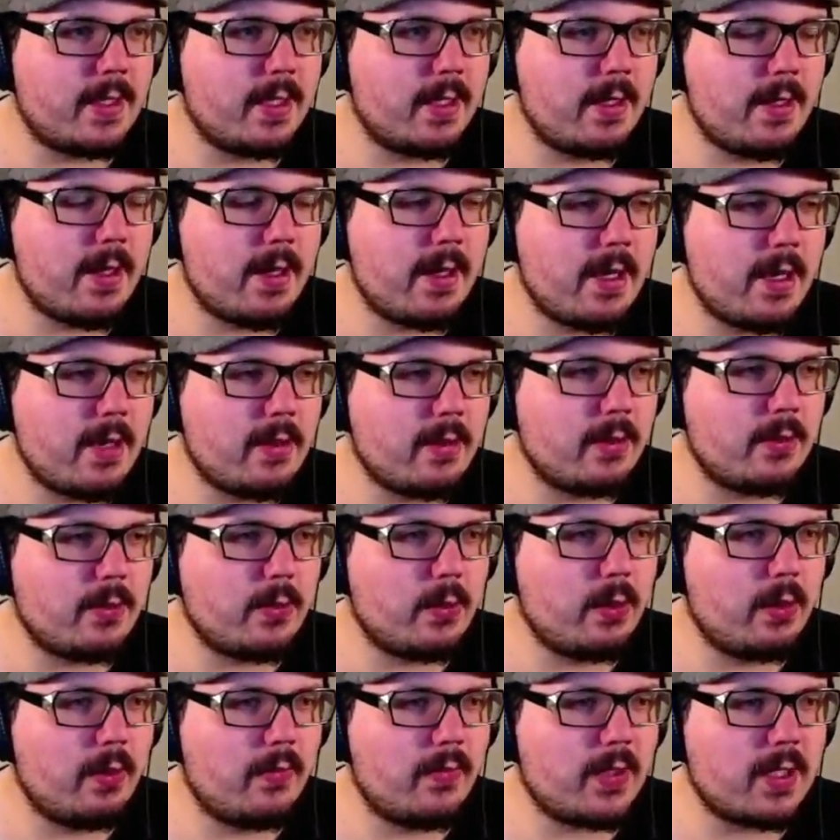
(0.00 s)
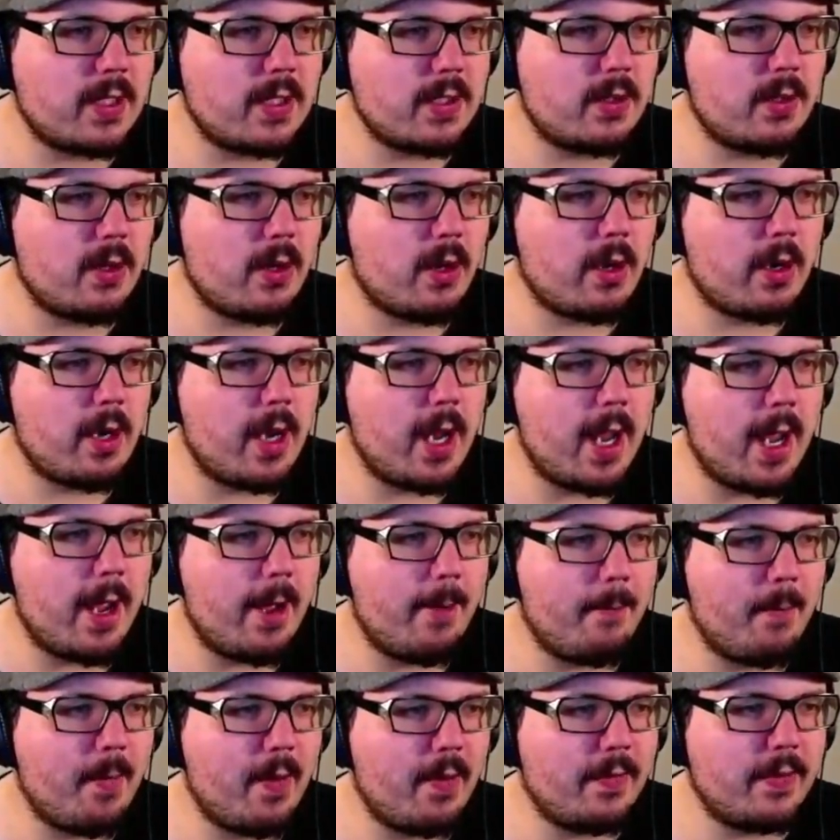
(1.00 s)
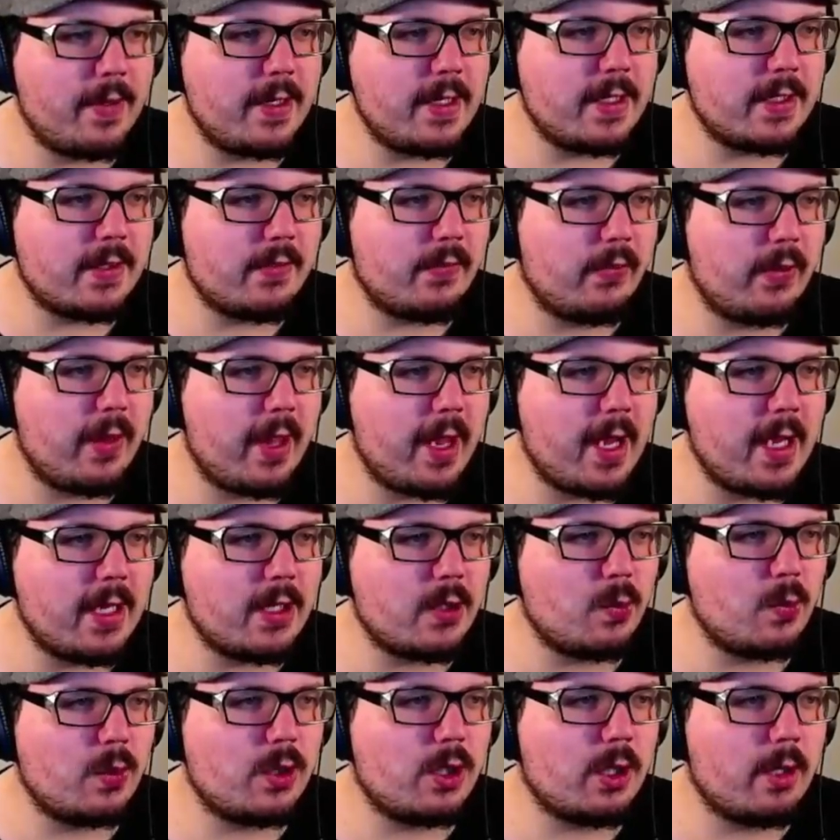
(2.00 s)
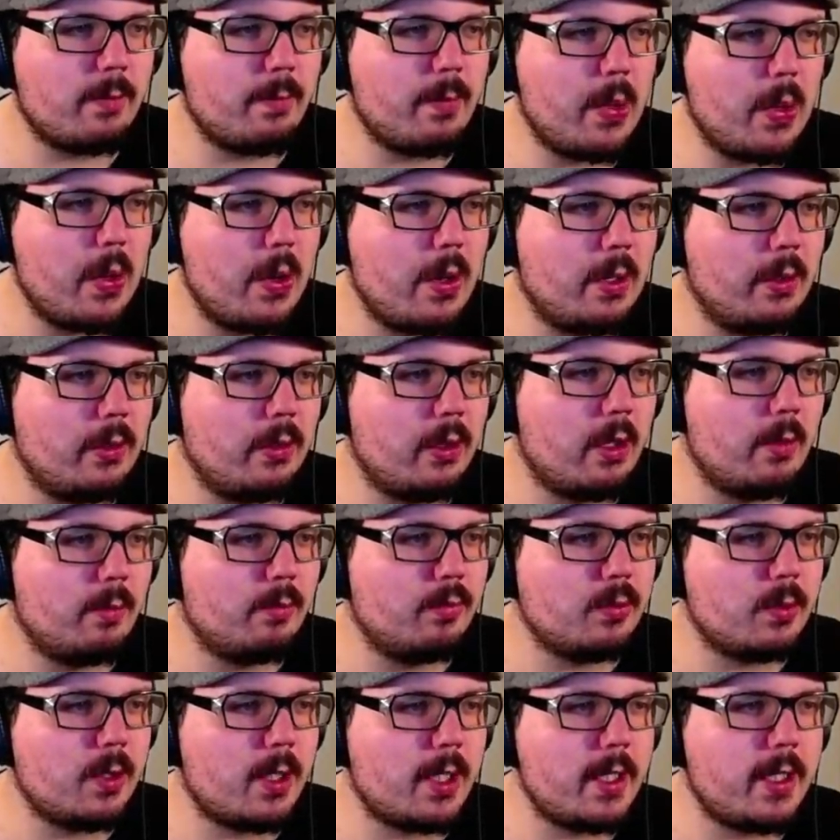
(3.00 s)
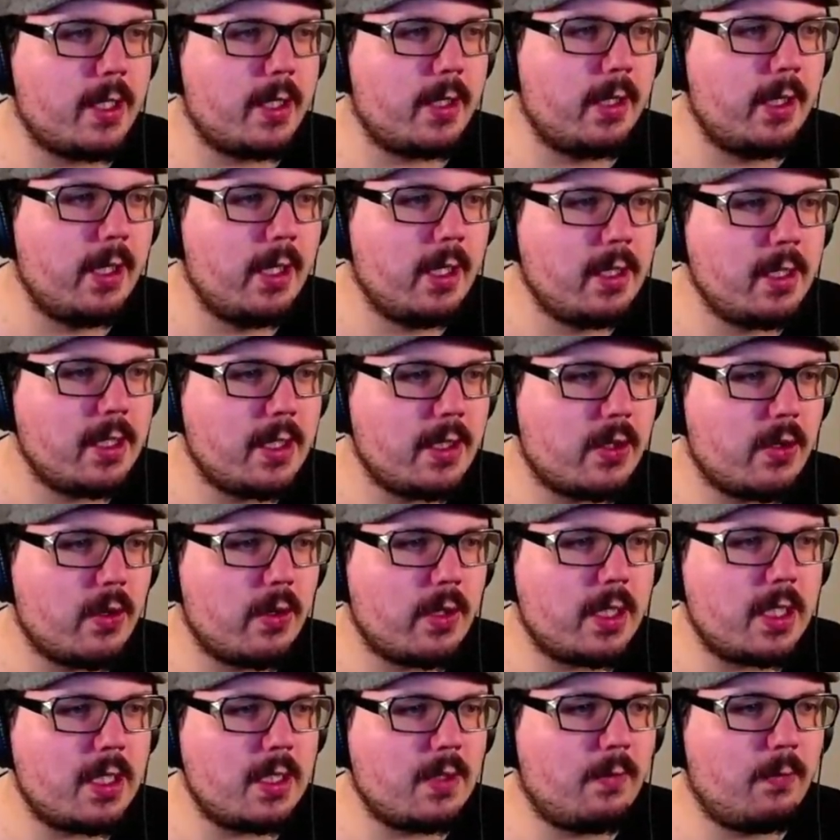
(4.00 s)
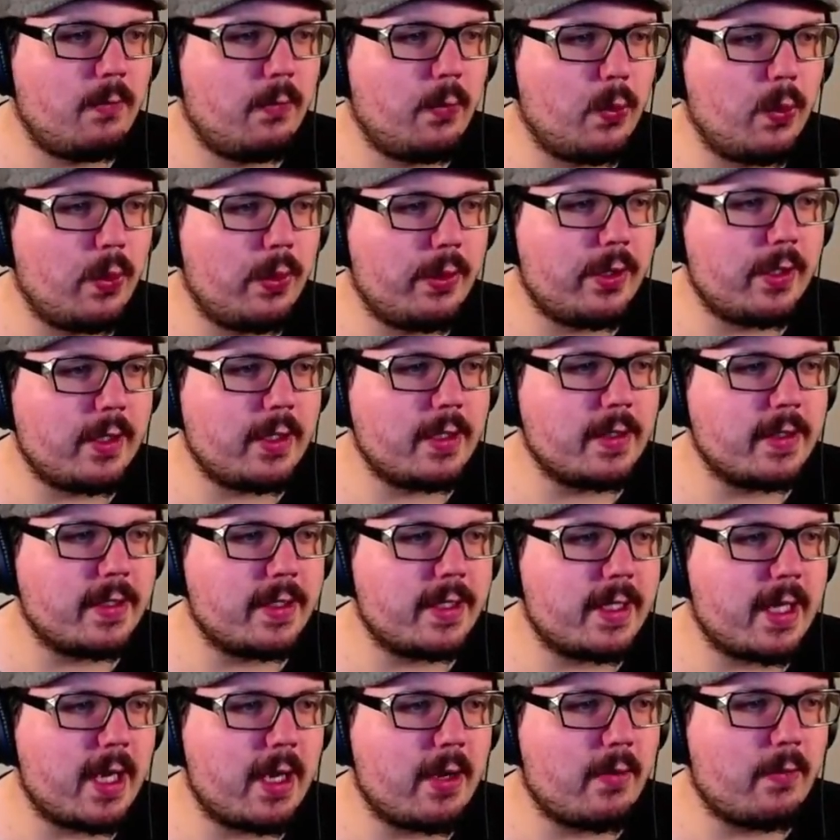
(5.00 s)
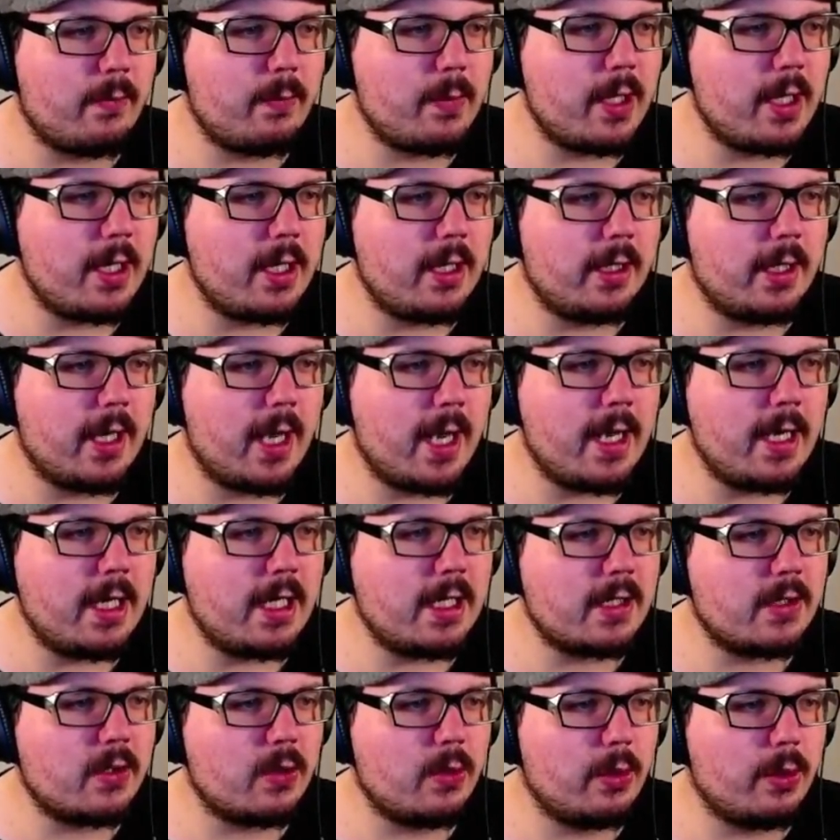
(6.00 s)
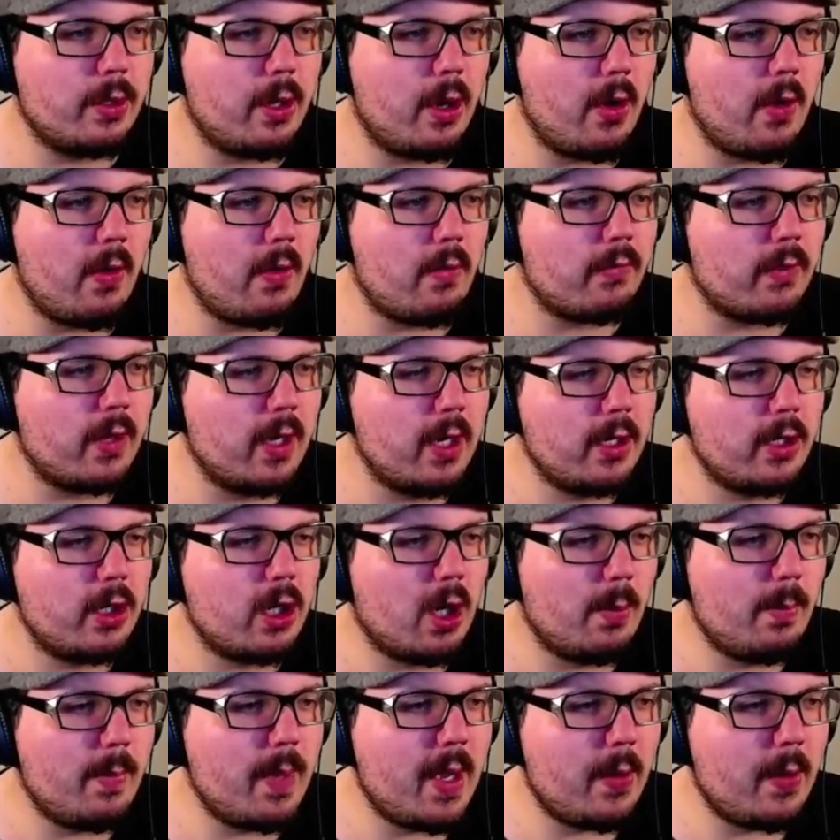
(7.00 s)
than the other dwarves. He's got these flares which burn a lot brighter. He's got his 4th, instead of being any sort of combat